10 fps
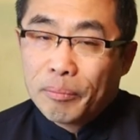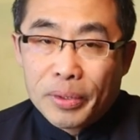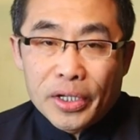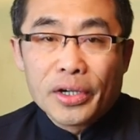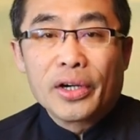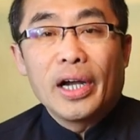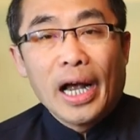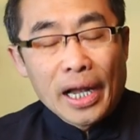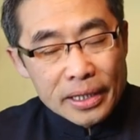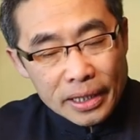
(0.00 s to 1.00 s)
bigger
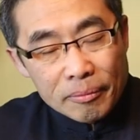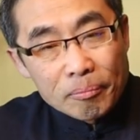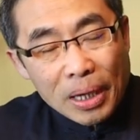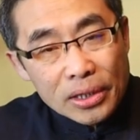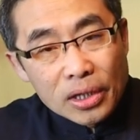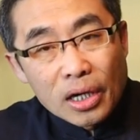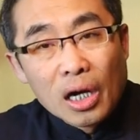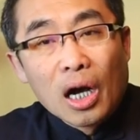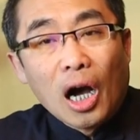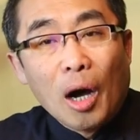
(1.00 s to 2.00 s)
and better
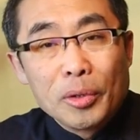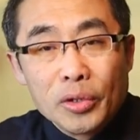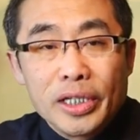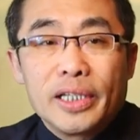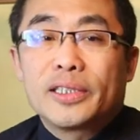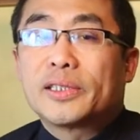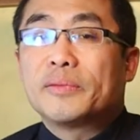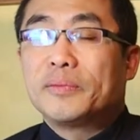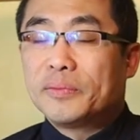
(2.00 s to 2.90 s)
opportunities.